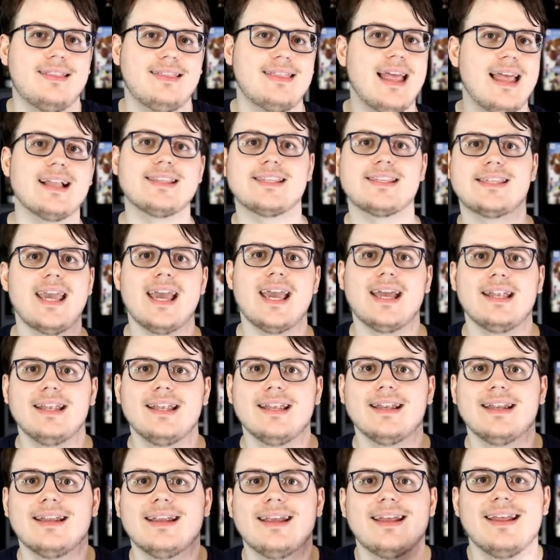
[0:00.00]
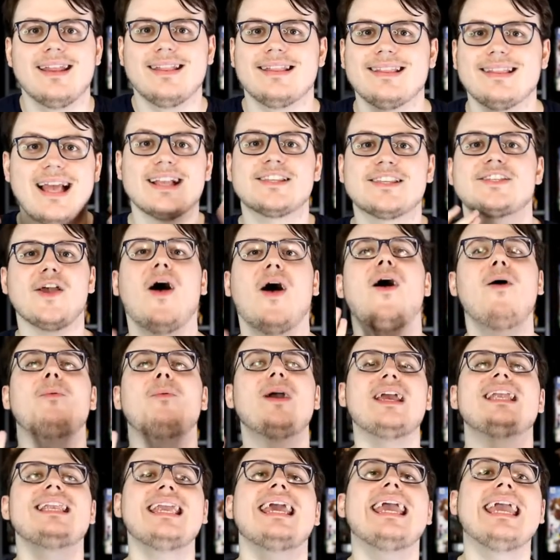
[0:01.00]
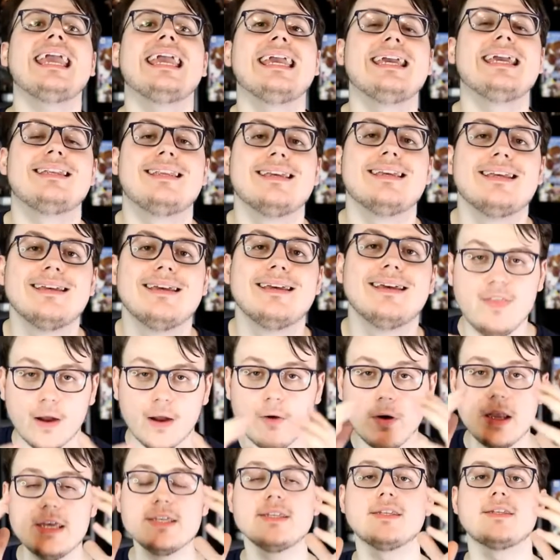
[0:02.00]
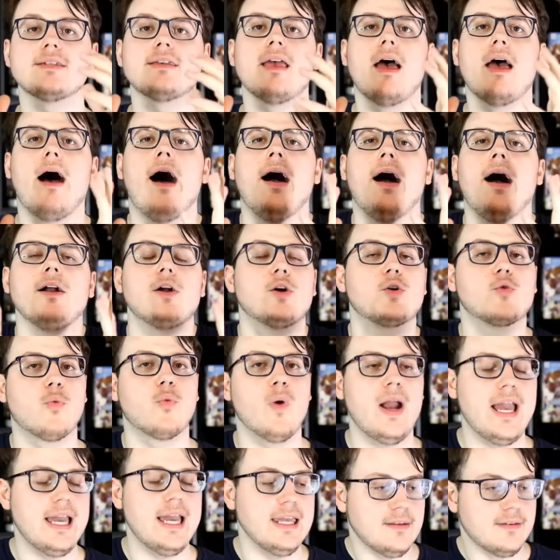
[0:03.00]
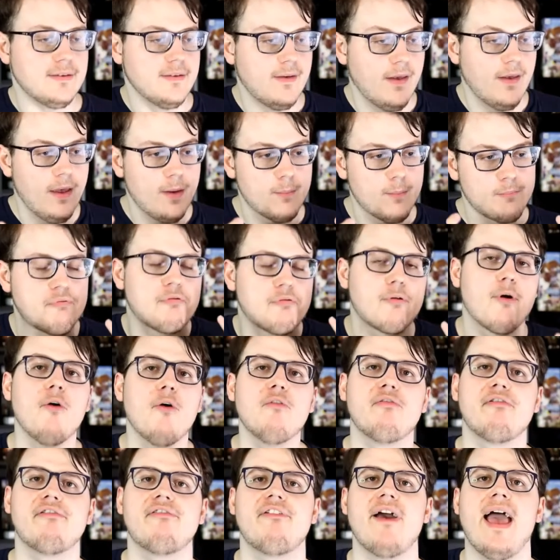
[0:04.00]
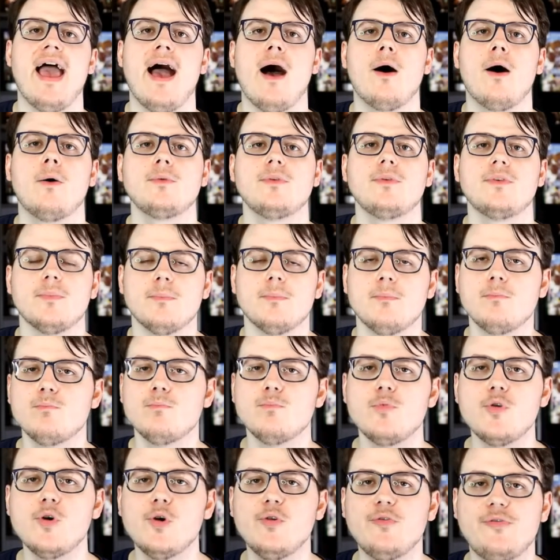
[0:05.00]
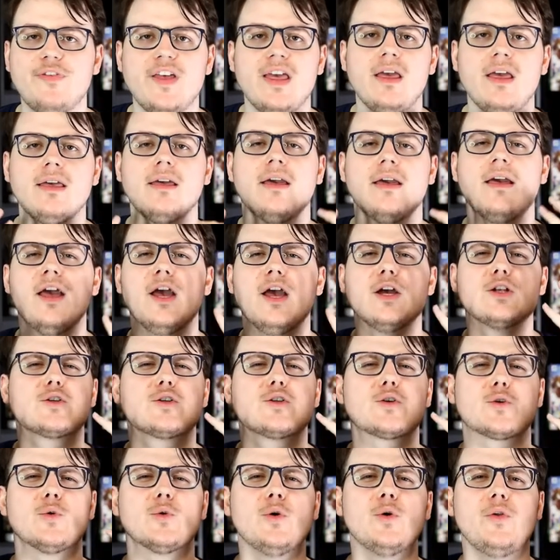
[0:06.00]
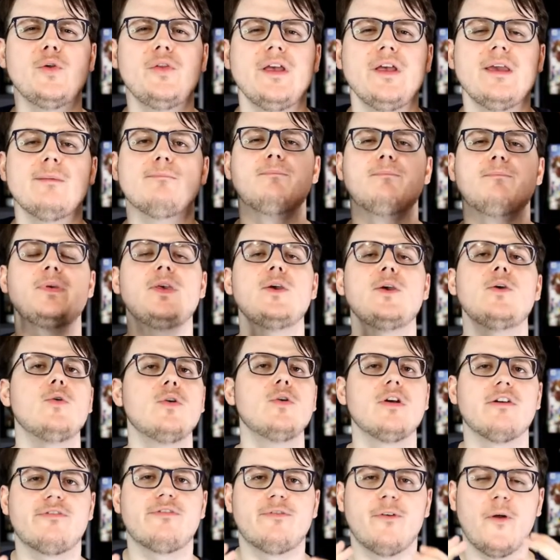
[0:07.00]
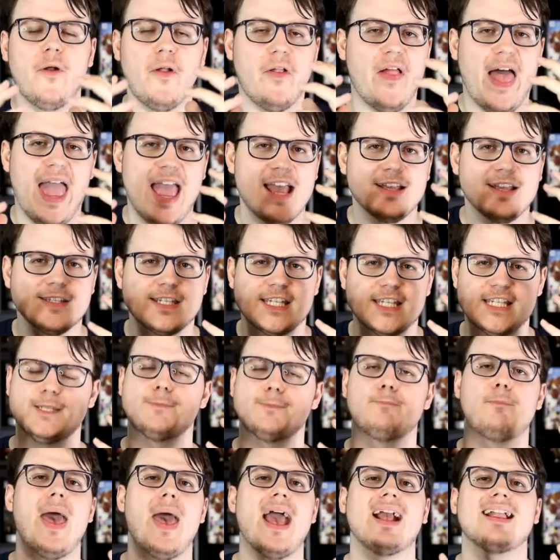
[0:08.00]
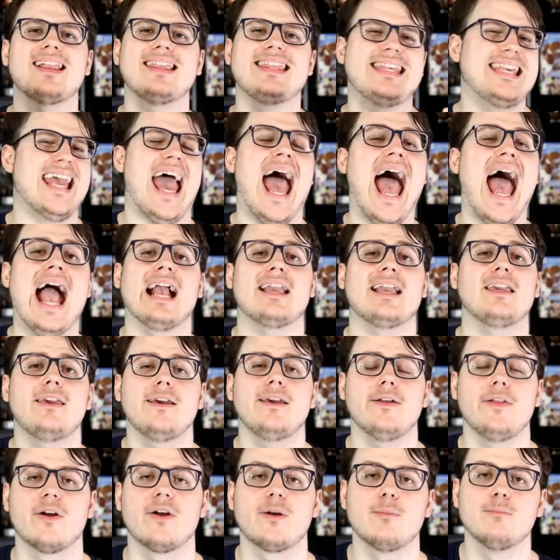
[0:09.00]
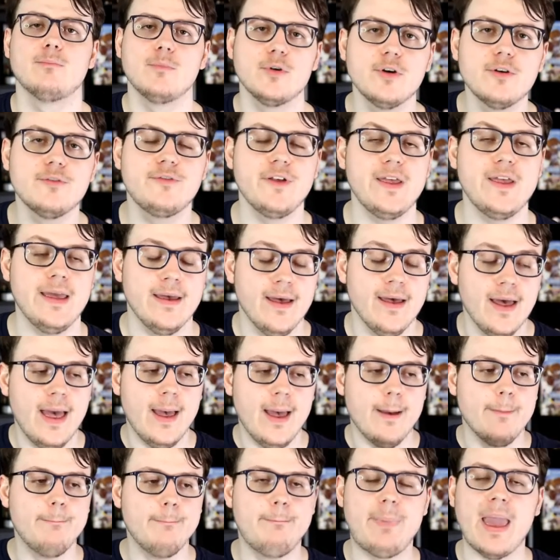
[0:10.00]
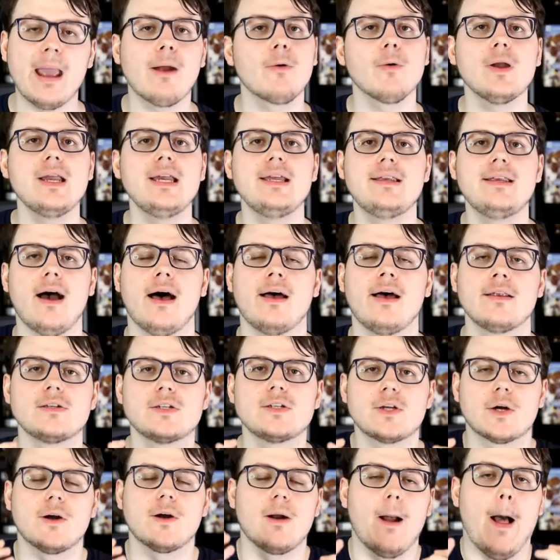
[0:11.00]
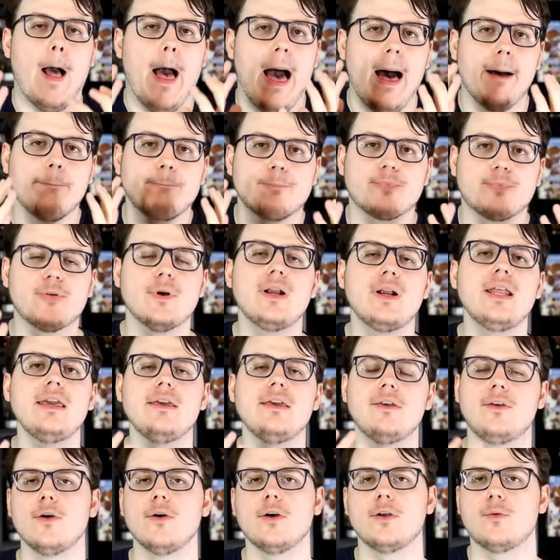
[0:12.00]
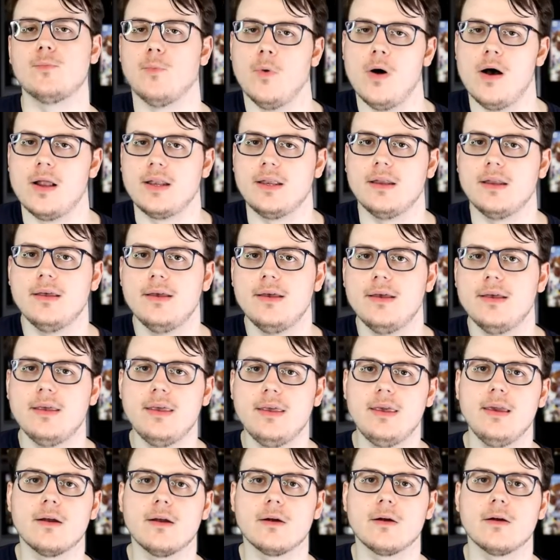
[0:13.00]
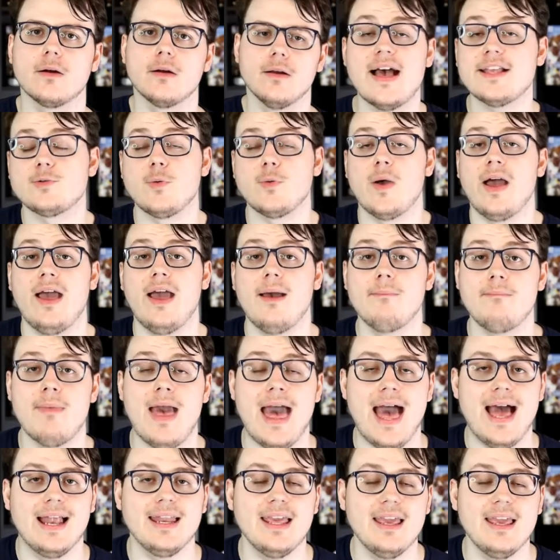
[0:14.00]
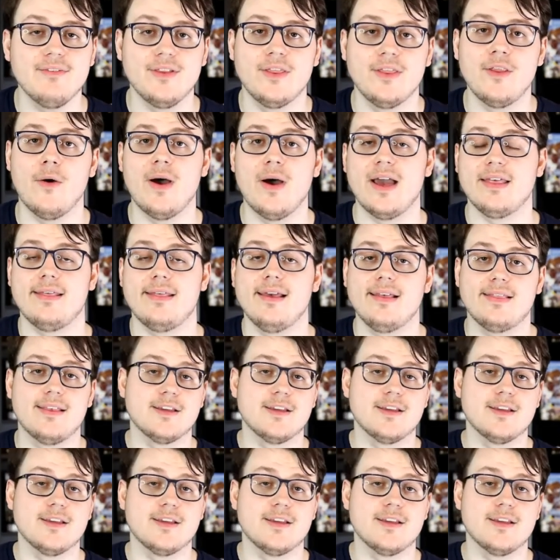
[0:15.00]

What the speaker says: that's it. That's all we need. There is a great, profound, moving, truly beautiful, and spectacular movie buried under a pretty good one here. That's why I'm mad, even though I think